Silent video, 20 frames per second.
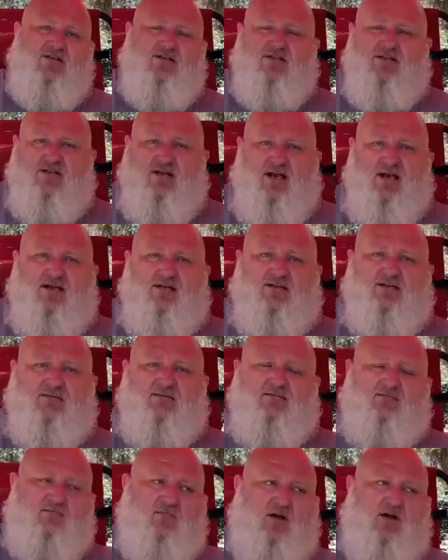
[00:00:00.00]
Like,
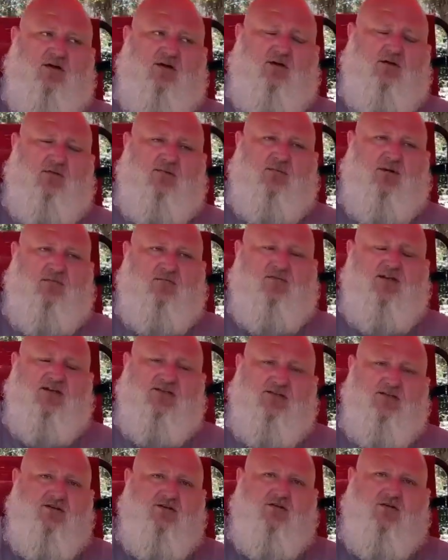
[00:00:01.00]
I'm
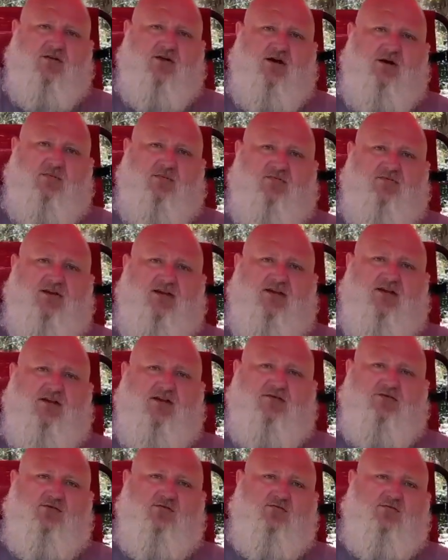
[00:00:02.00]
fixing to do a couple
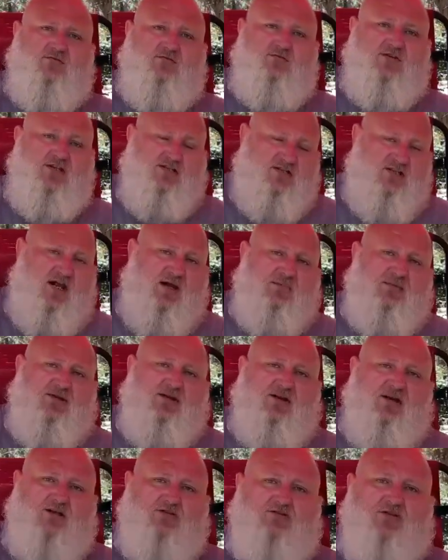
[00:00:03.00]
videos on this time of
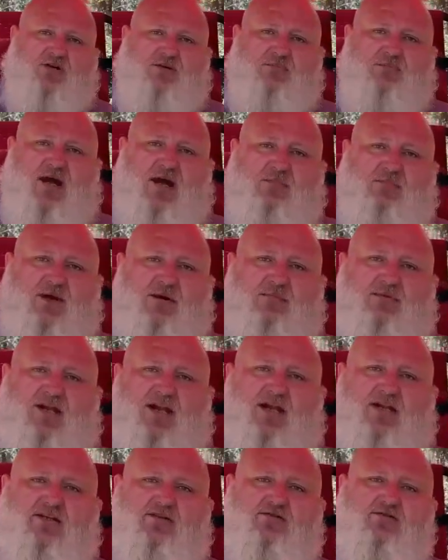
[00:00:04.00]
year. I trim back my
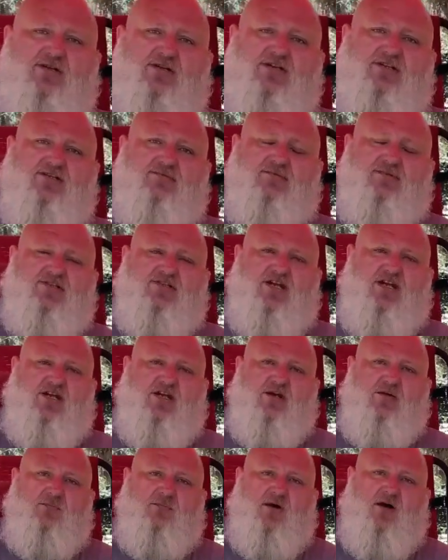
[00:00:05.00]
banana trees and my
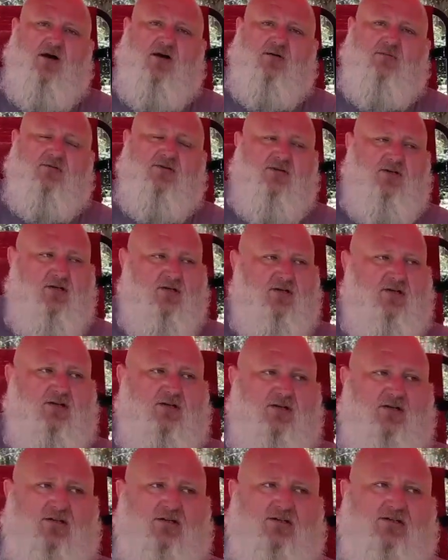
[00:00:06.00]
sago palm.
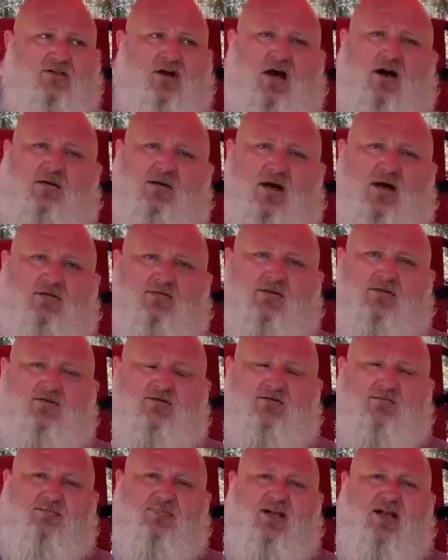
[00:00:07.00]
So I'll do
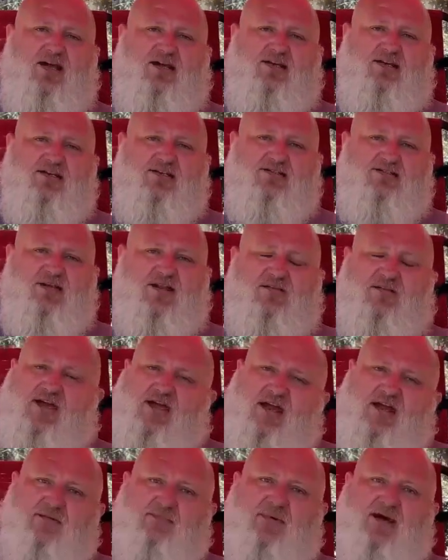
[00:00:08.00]
some playlists, and I think
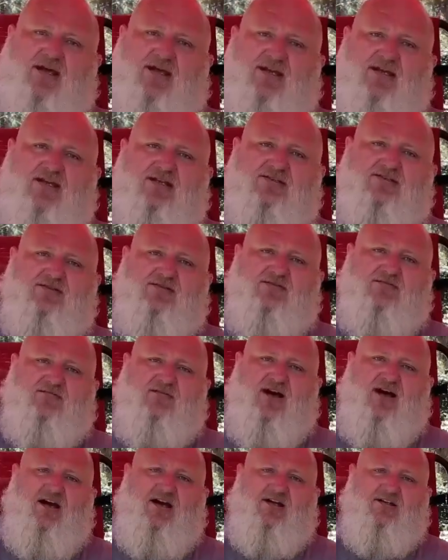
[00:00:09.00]
that'll make it easier to
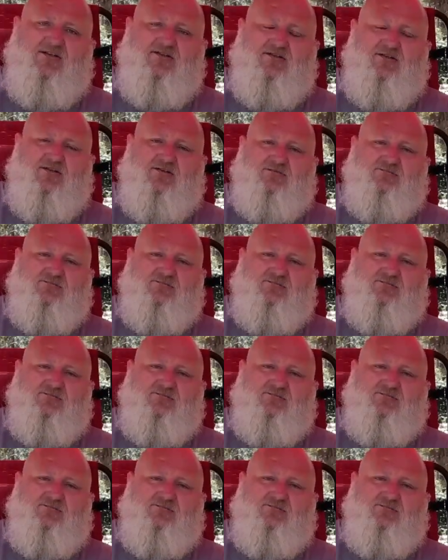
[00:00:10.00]
find. So